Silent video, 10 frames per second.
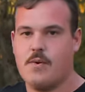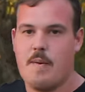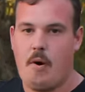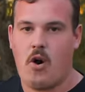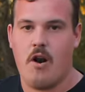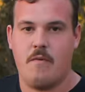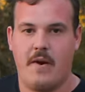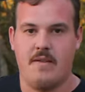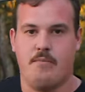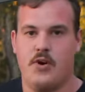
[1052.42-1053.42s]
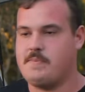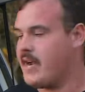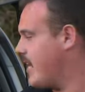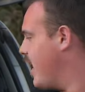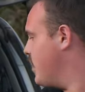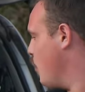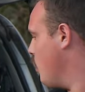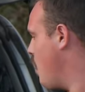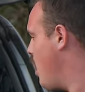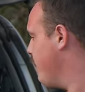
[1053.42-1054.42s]
that we borrowed from one of the boys back at HD
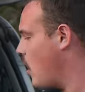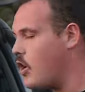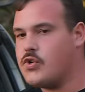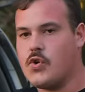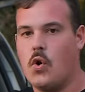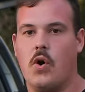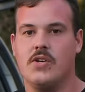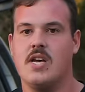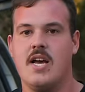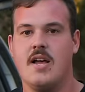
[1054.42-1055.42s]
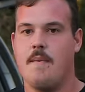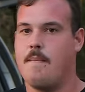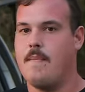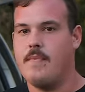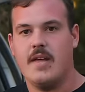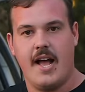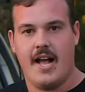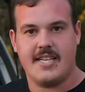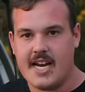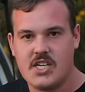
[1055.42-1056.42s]
Automotive, no drawers.
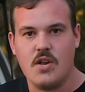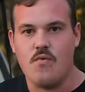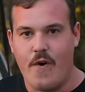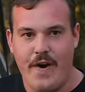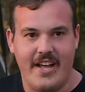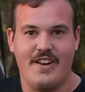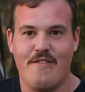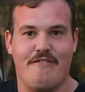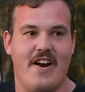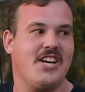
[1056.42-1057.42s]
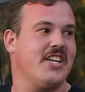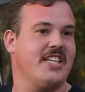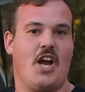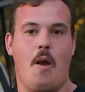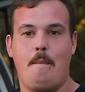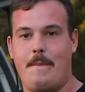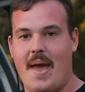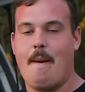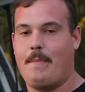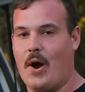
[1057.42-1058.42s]
It's actually really refreshing to go
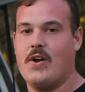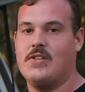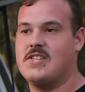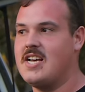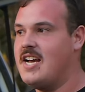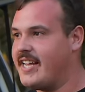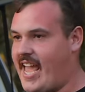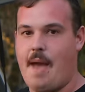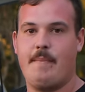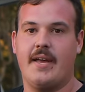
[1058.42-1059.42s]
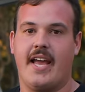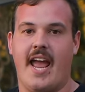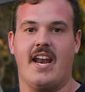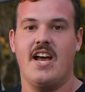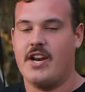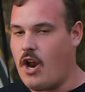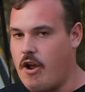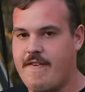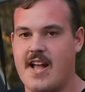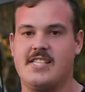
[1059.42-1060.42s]
bare bones camping again. No
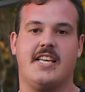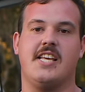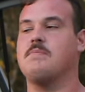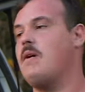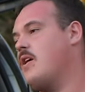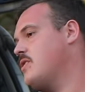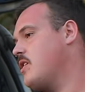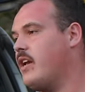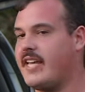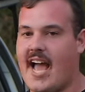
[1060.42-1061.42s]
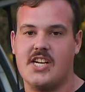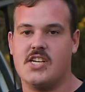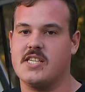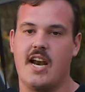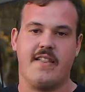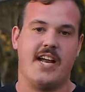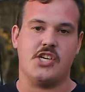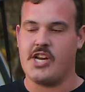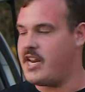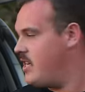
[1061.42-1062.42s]
fancy gizmos, no gadgets, none of that.
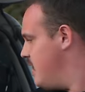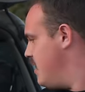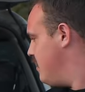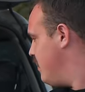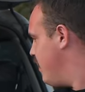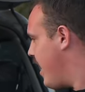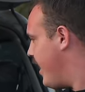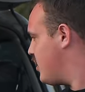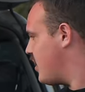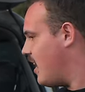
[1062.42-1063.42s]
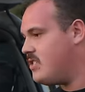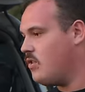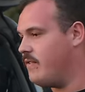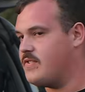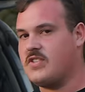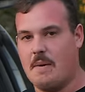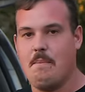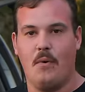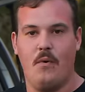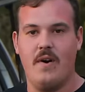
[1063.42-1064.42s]
It's just sort of
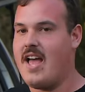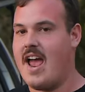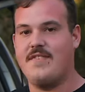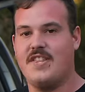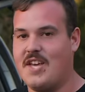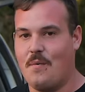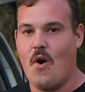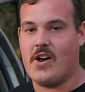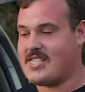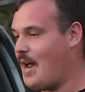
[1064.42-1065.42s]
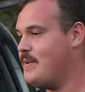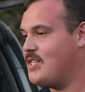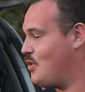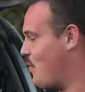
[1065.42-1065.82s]
simple, everything works. Up until